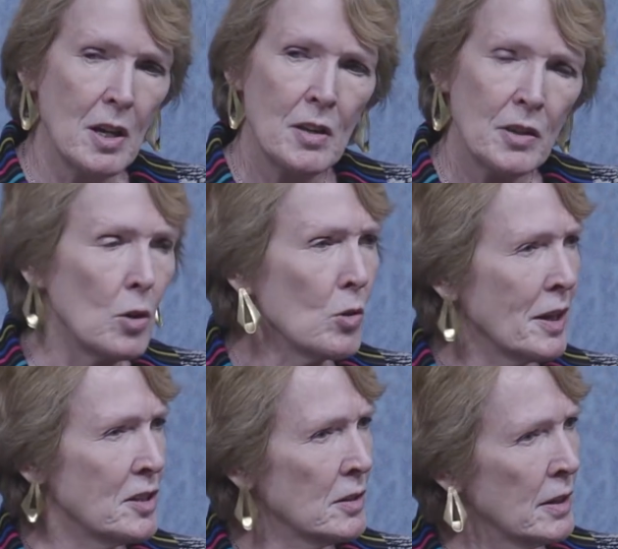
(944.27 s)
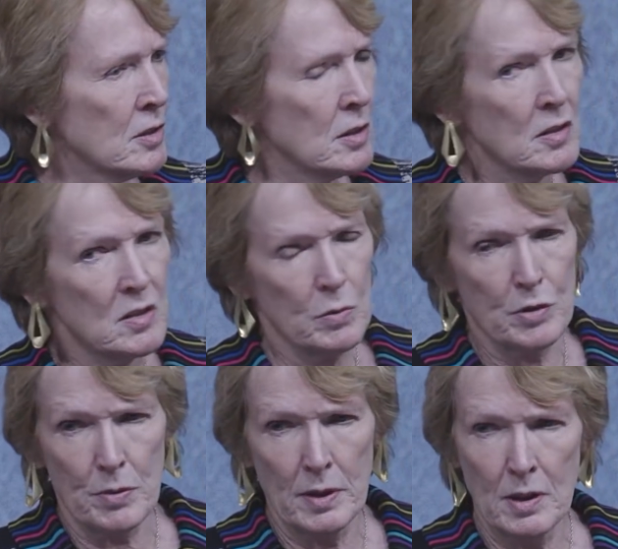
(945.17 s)
the old isolationism was
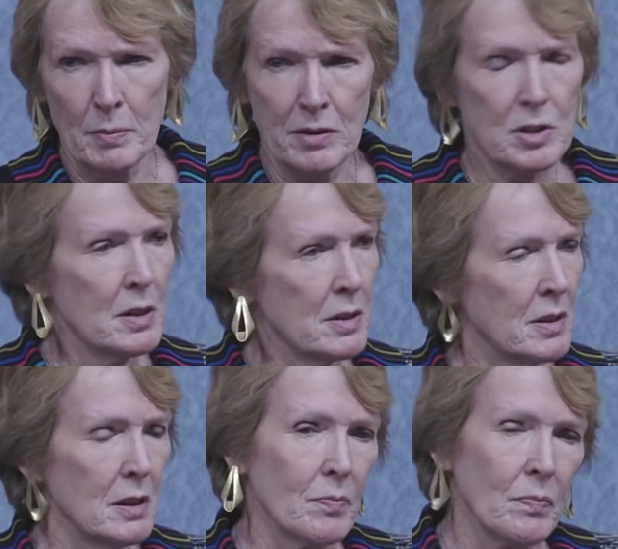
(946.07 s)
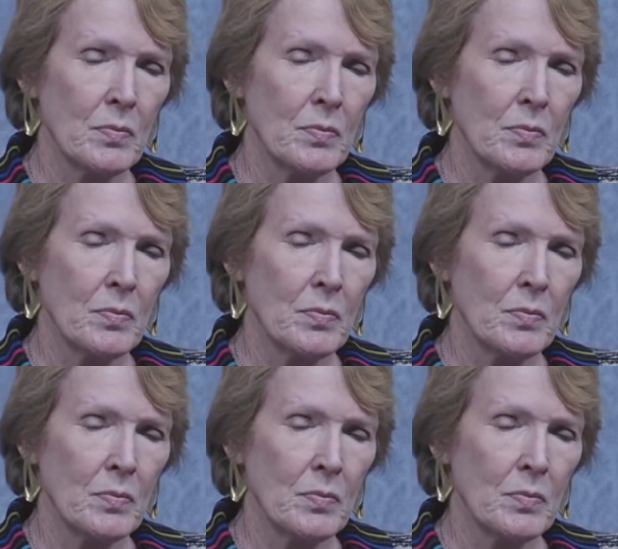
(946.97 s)
really about turning